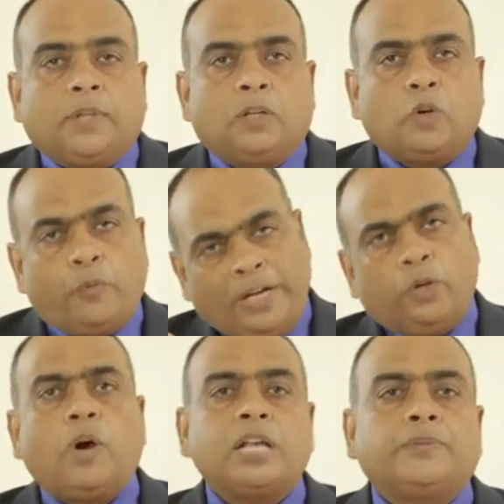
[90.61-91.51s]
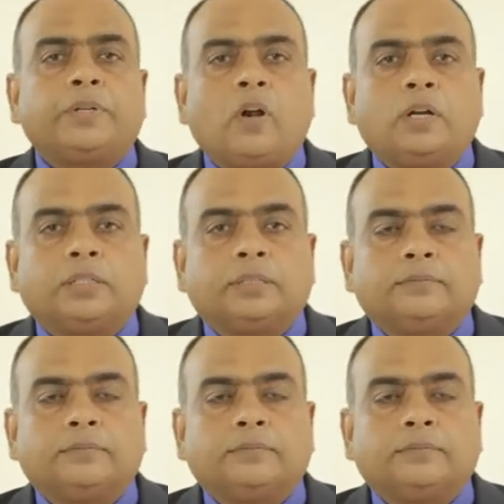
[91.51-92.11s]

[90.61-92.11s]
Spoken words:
So when do you ask for an order?